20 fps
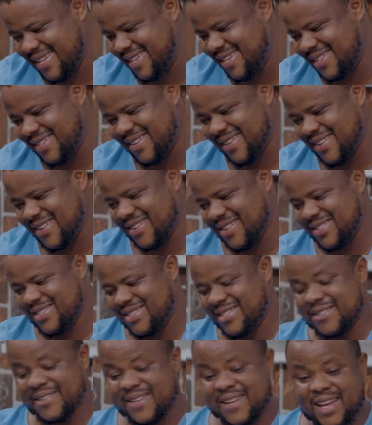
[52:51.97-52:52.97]

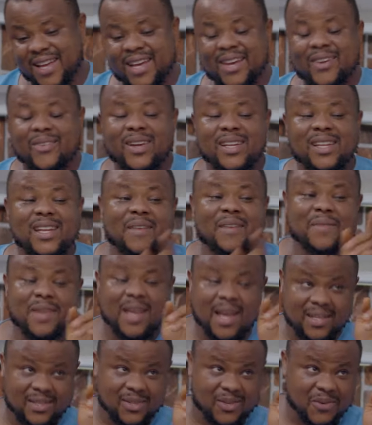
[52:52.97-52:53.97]
Jesus. But let me
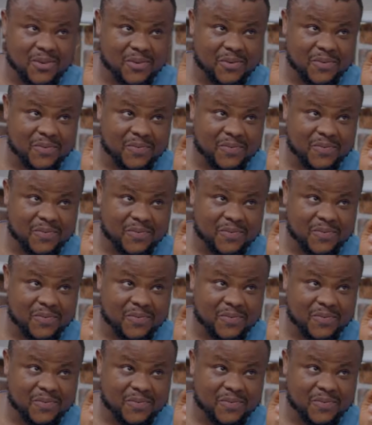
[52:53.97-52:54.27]
ask you.